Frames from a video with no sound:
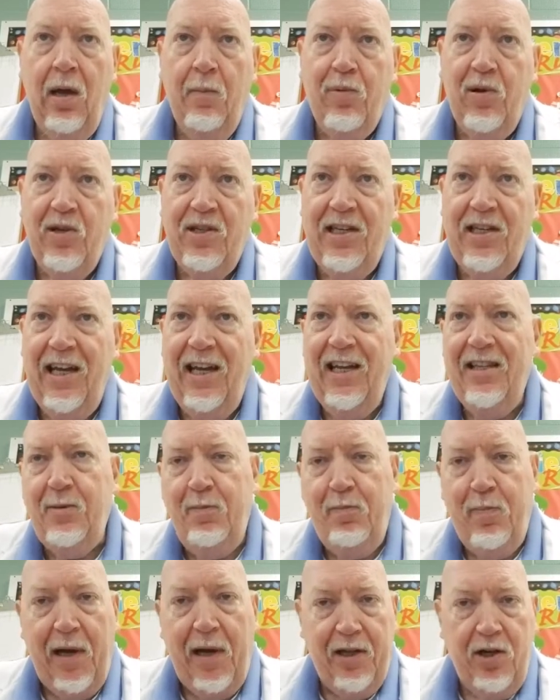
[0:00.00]
proceeds
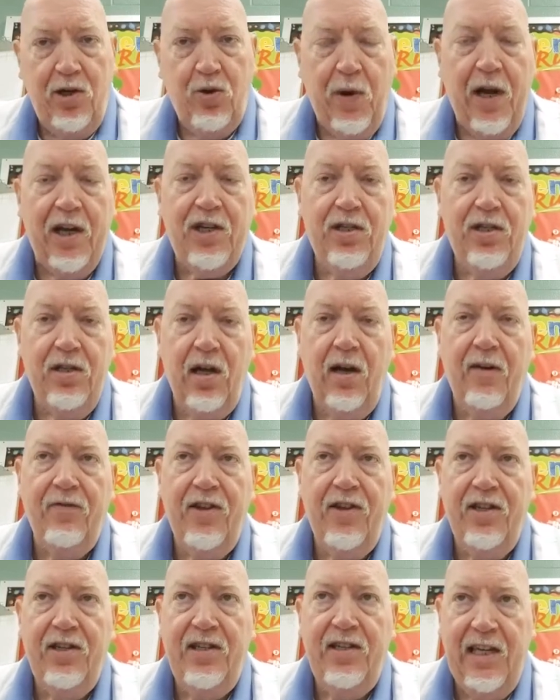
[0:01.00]
by the direction of
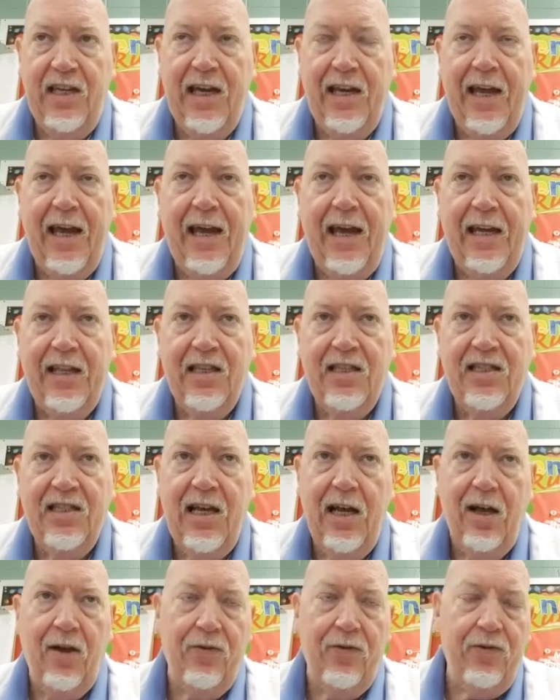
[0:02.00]
the DNA in the
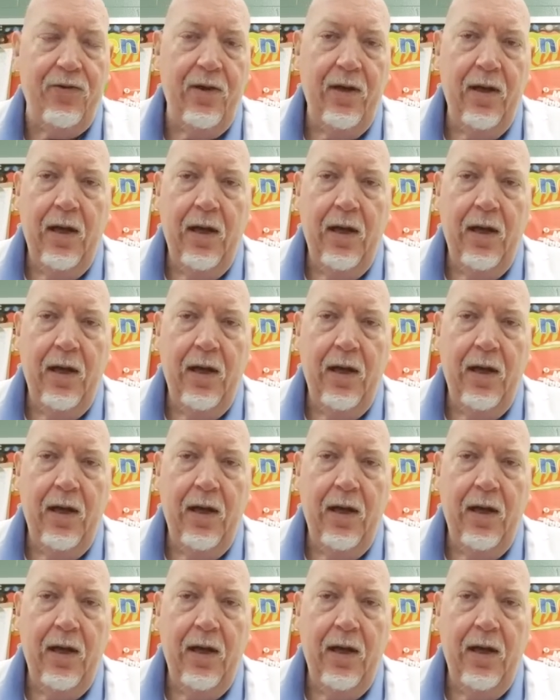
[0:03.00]
cells.